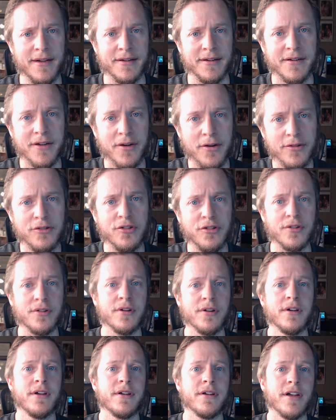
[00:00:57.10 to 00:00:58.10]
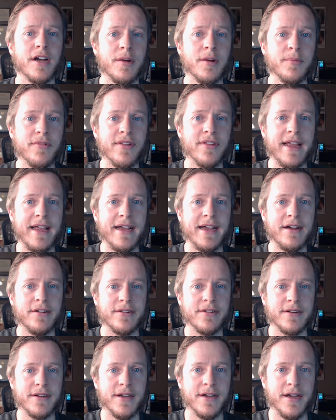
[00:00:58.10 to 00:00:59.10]
culture comes
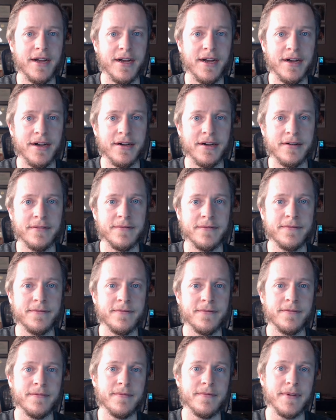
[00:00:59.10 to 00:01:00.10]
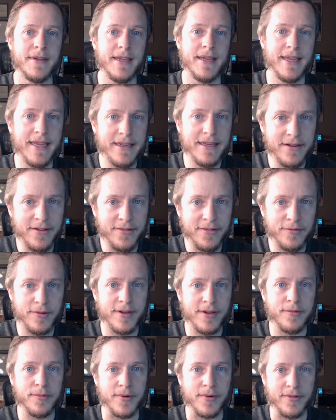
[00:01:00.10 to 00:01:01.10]
out of
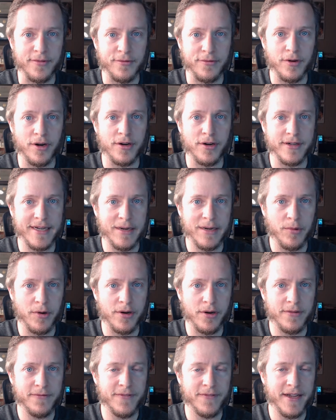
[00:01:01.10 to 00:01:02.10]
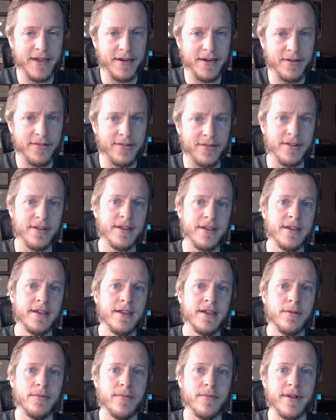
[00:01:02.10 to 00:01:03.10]
industries with strong network effects,
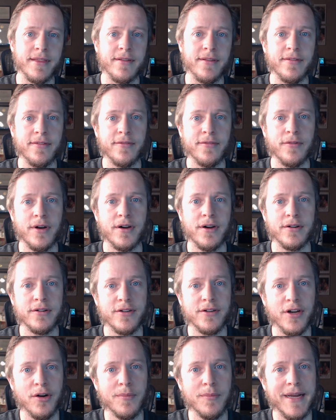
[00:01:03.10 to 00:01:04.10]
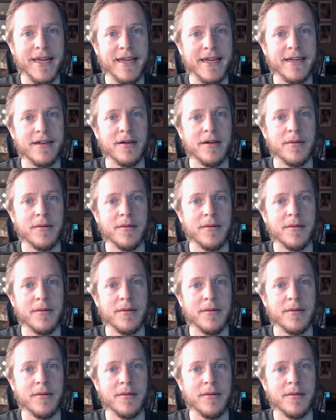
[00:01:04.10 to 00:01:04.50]
with strong domain